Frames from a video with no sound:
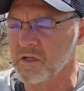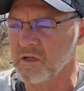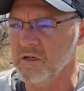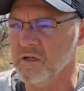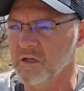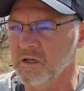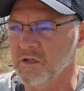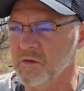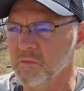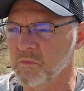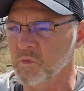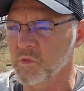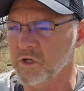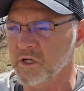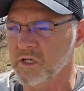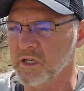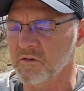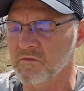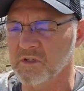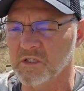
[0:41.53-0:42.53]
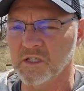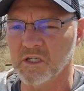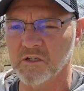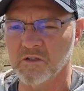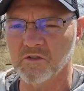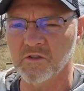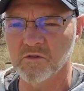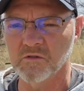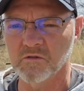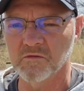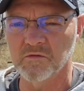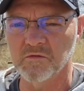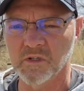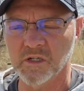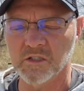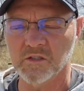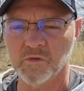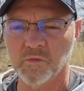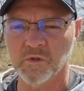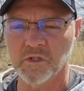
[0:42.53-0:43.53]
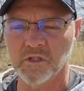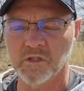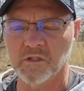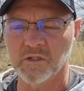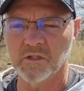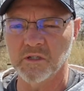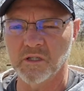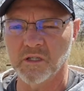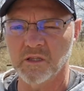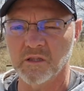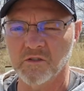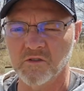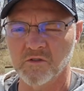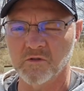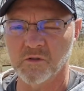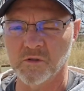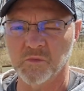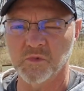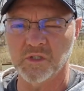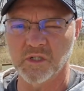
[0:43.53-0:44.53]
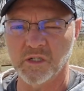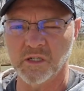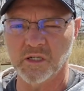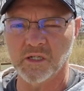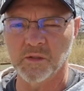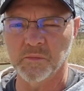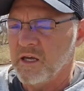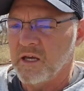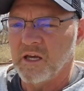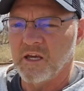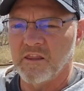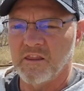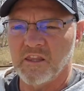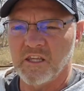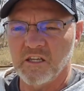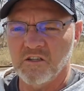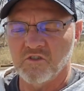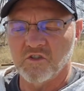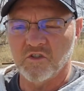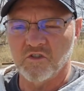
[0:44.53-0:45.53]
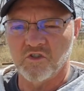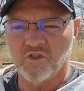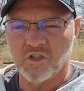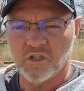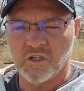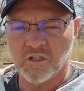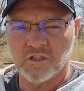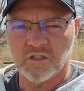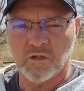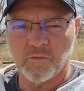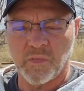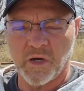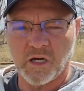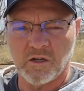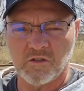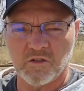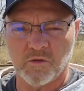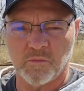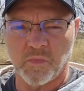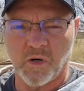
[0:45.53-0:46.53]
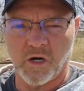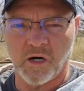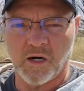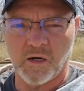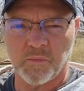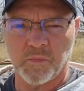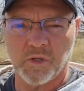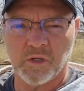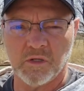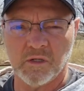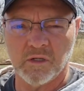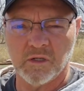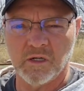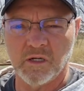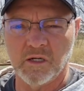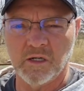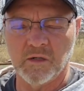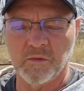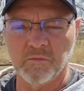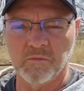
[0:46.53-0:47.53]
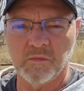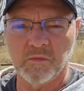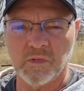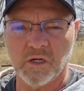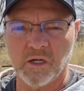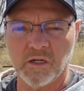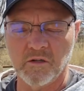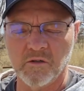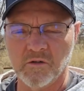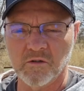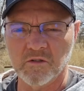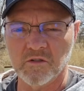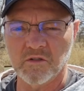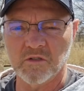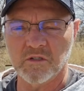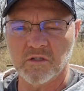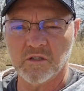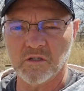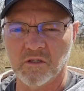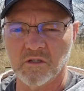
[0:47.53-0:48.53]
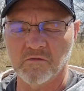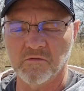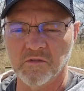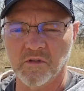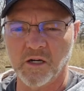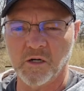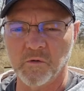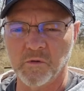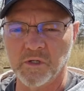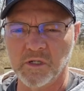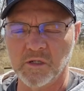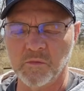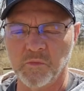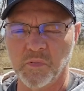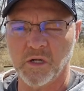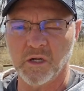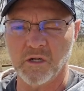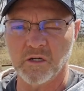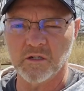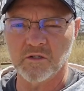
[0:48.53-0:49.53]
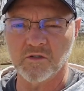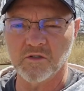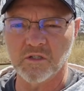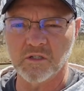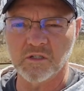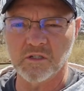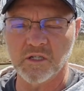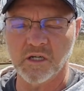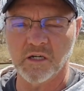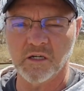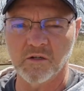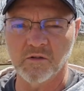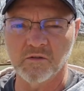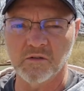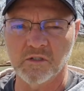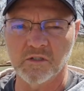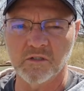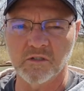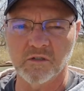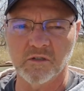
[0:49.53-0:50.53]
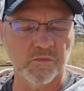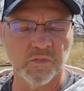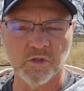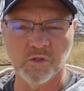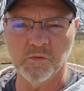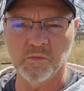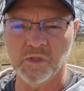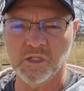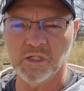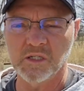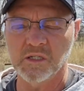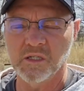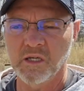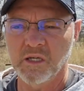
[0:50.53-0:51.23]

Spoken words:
We're going to have a day or two of nice weather, and then the storm's going to come. And things are just about to pop. I noticed the flowering pears in town are blooming.